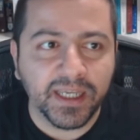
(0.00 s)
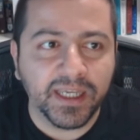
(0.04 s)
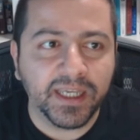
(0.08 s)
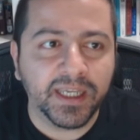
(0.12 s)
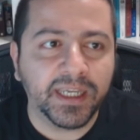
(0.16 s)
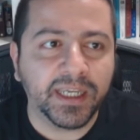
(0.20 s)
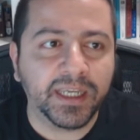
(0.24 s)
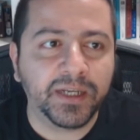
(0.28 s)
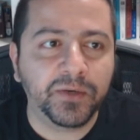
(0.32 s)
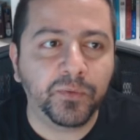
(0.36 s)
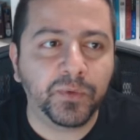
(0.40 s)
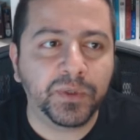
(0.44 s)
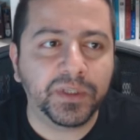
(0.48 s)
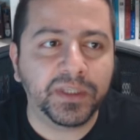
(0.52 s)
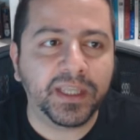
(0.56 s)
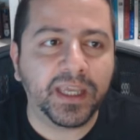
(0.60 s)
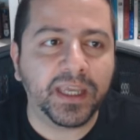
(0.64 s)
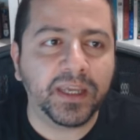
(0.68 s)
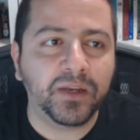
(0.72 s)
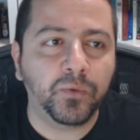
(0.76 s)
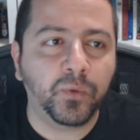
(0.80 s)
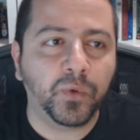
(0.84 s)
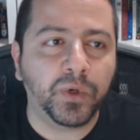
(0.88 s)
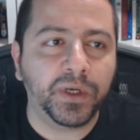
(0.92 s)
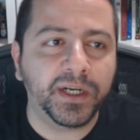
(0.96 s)
it would
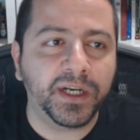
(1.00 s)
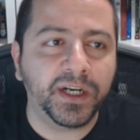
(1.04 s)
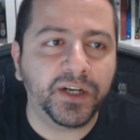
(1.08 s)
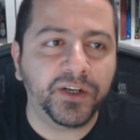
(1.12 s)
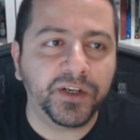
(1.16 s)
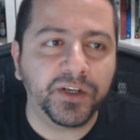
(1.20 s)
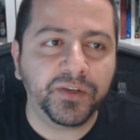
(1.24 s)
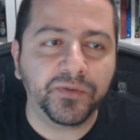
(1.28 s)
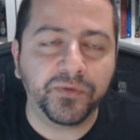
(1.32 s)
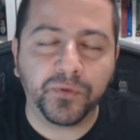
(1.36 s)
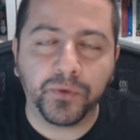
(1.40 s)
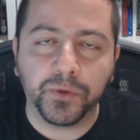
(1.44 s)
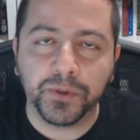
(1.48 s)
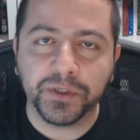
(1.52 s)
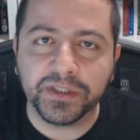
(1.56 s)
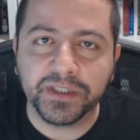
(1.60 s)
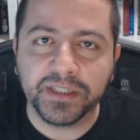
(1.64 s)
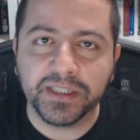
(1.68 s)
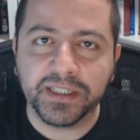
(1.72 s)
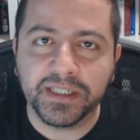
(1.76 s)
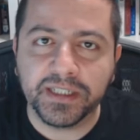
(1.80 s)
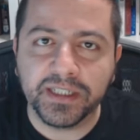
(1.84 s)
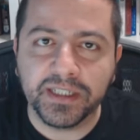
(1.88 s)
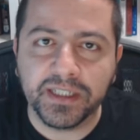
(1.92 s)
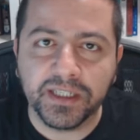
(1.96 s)
take
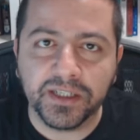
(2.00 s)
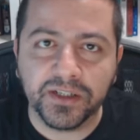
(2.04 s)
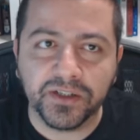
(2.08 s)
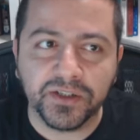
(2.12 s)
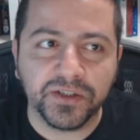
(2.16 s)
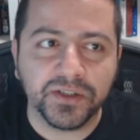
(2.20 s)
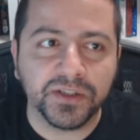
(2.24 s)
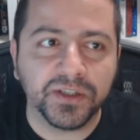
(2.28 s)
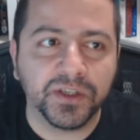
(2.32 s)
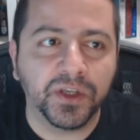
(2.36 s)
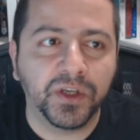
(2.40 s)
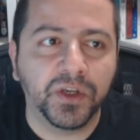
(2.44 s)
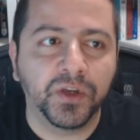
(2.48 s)
114 years